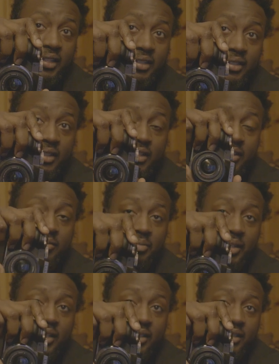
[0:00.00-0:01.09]
this.
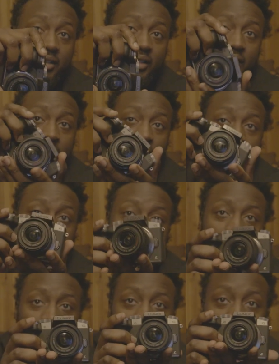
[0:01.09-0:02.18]
But
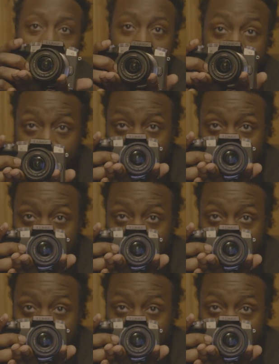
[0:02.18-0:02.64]
this